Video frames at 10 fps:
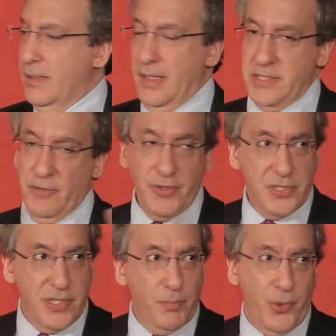a
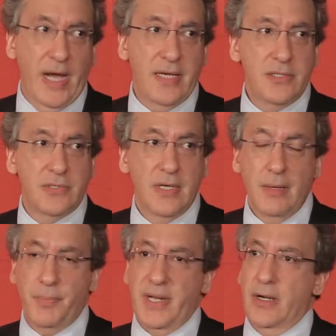difference in price,
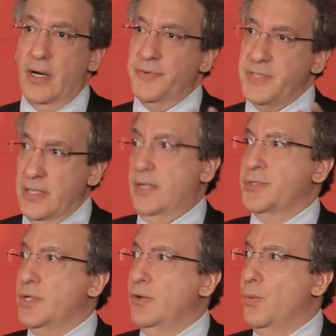but it often
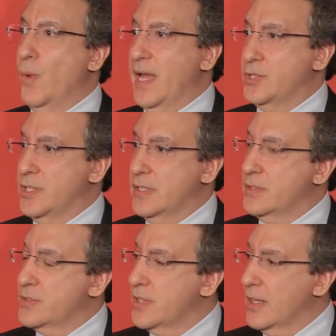also
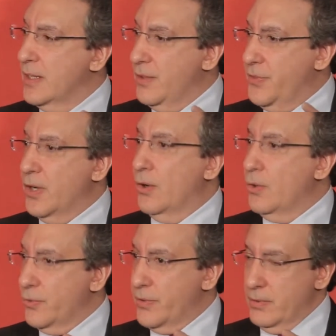wedges the
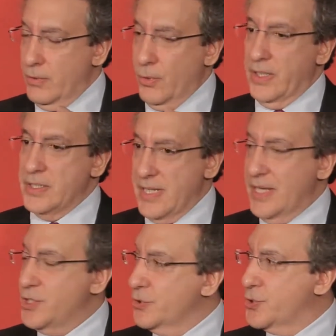old
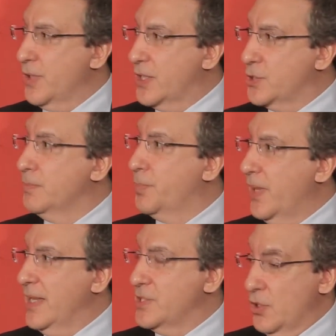organizational structure in
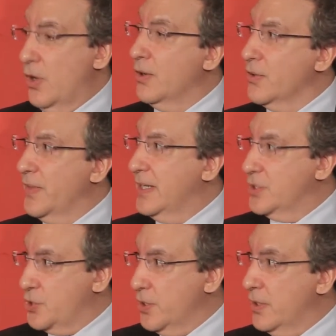place longer than
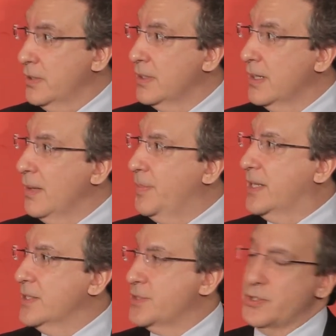it should,
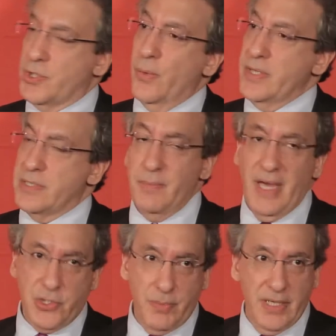because there's always the
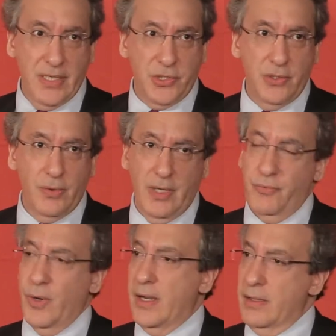measurement issue
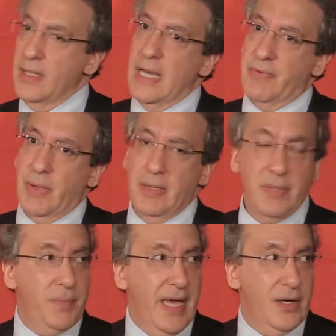of, well, if I'm going to
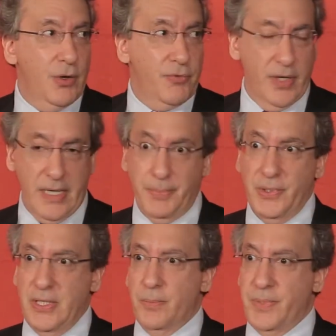be paid over a
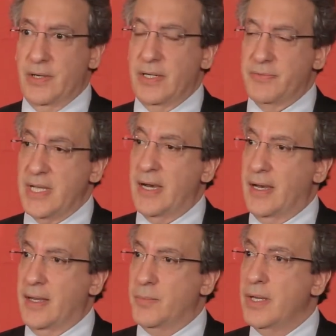couple of year period of
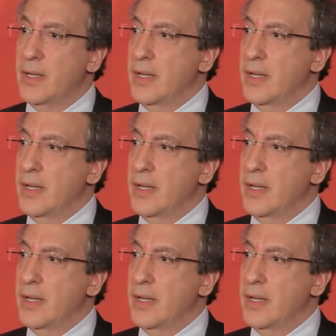time,